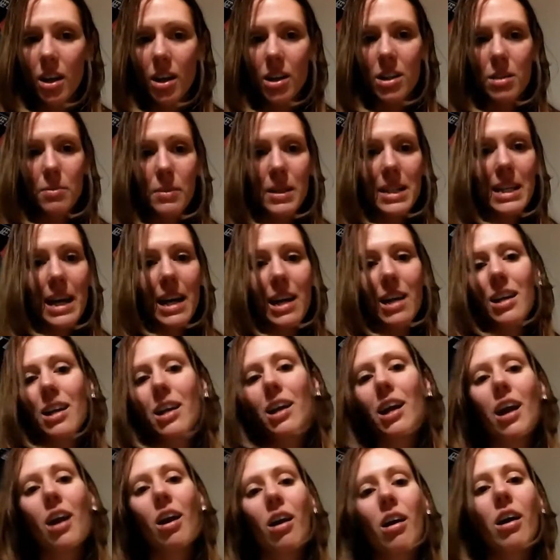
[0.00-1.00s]
to be taken
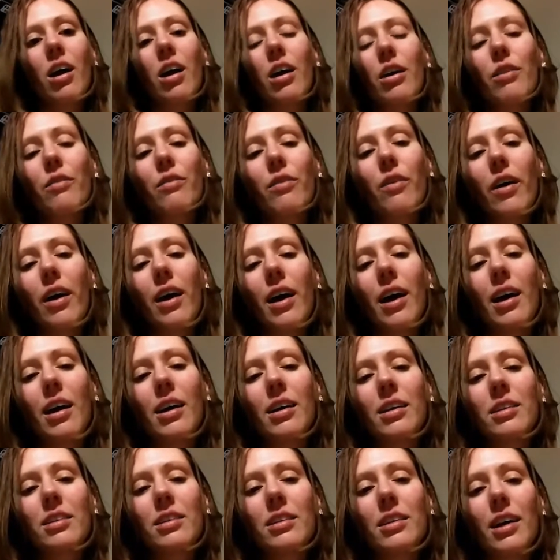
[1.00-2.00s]
care of,
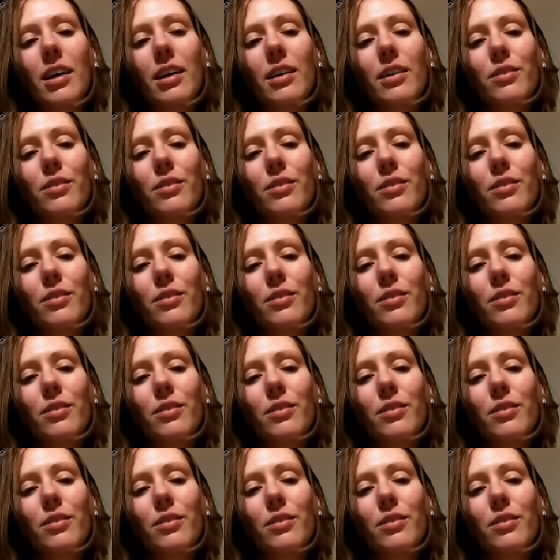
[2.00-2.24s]
and